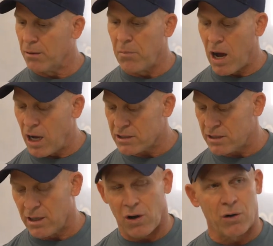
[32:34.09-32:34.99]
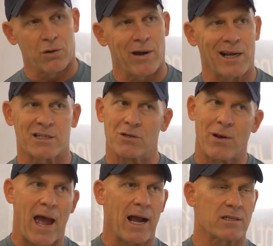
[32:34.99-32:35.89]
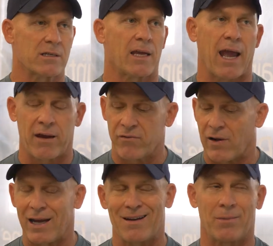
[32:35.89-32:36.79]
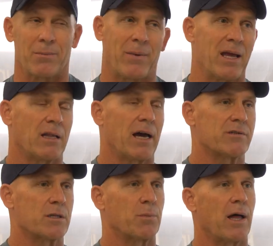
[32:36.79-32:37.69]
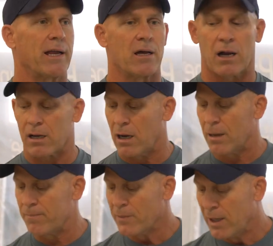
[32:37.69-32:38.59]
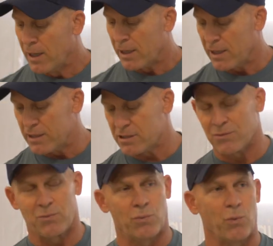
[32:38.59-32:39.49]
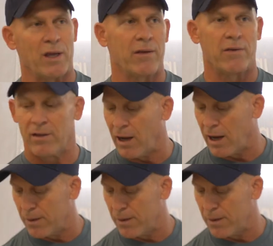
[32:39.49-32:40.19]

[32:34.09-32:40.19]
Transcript: Kabosh, the OdorX, you actually can find them on paintlifesupply.com, because we